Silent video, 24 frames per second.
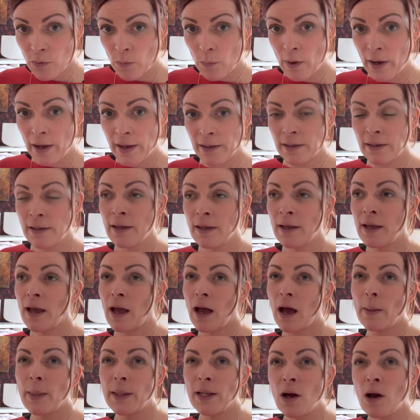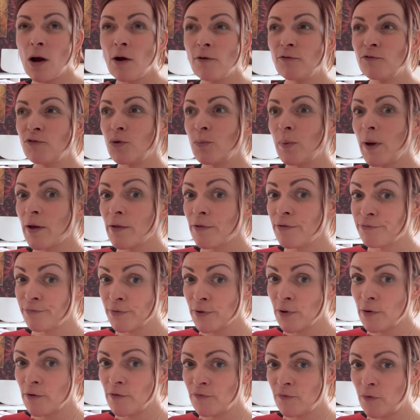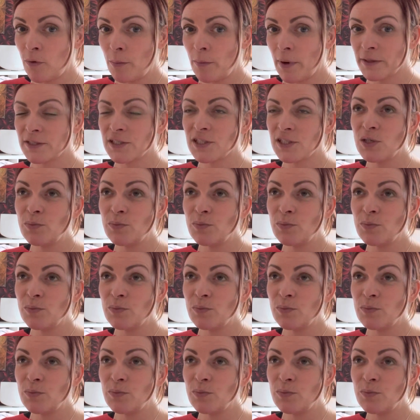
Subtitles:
way. And then after about 3 or 4 months,